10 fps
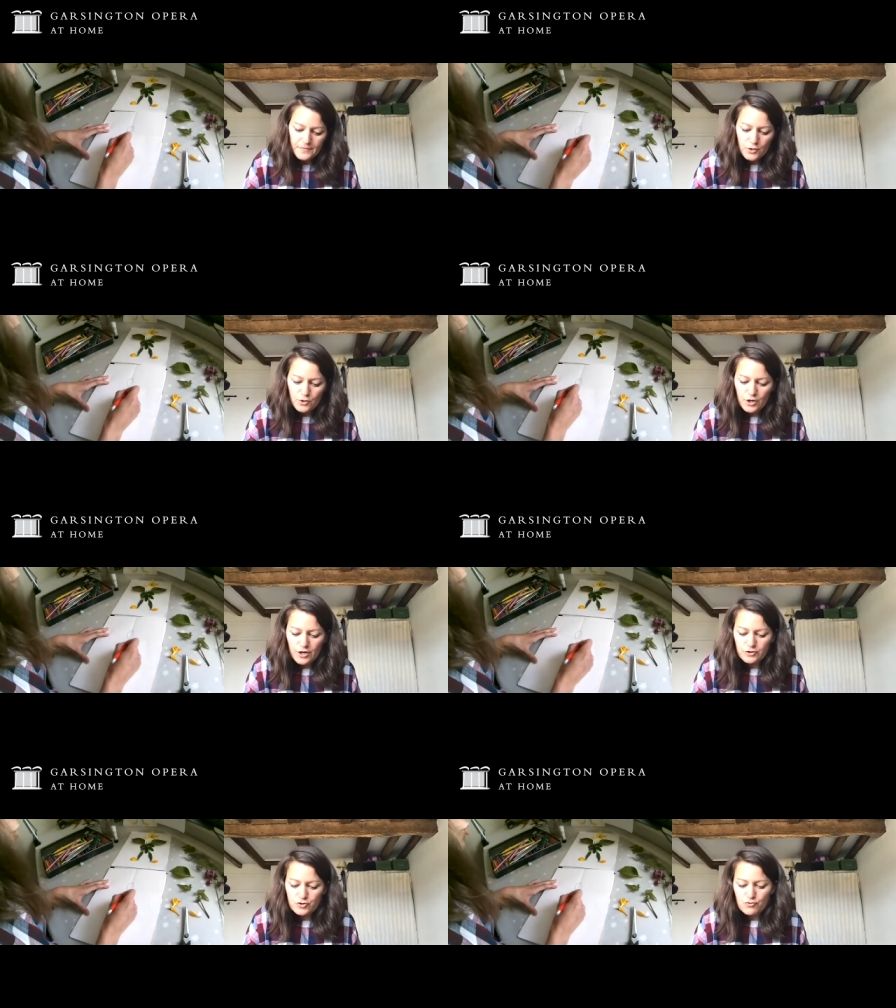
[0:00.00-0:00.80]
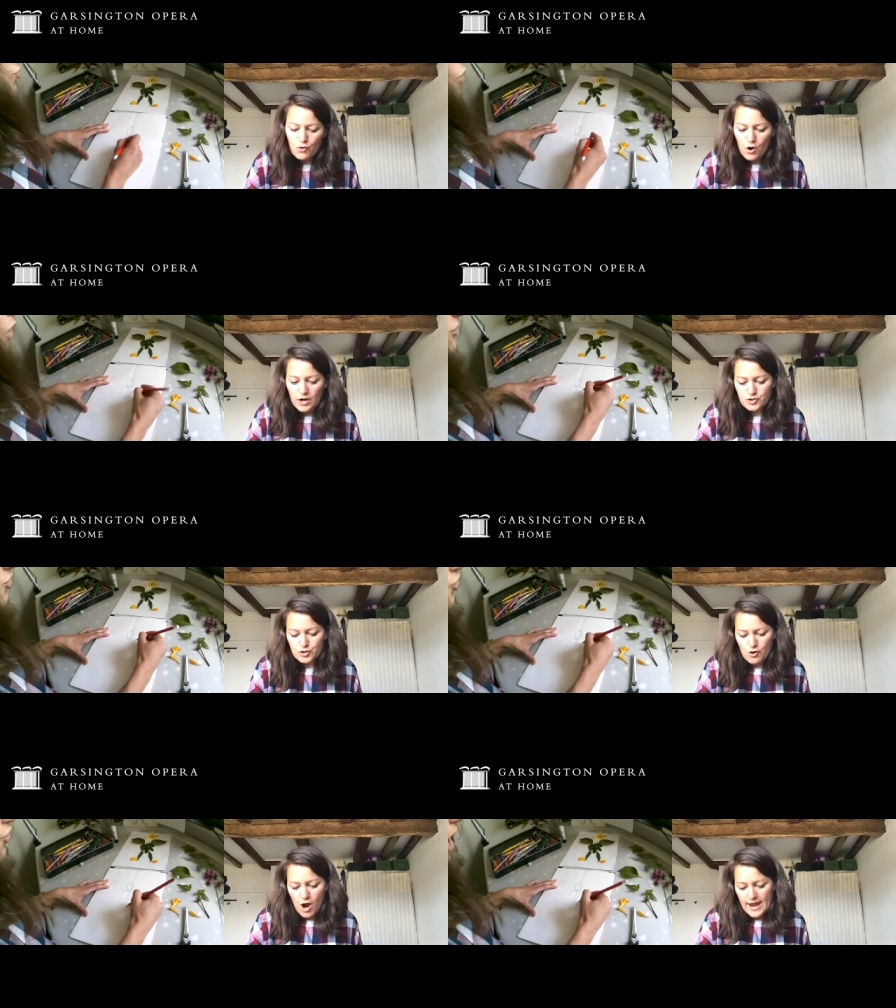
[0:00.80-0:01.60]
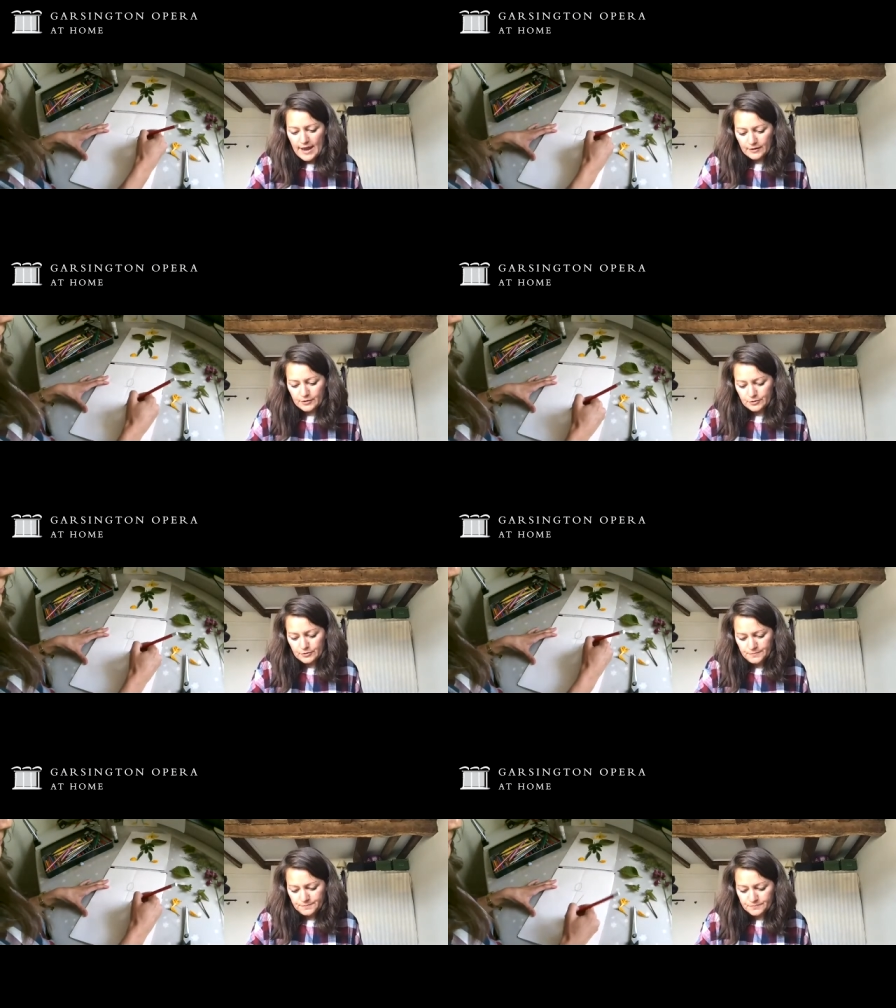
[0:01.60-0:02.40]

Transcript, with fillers: you're going to draw a triangle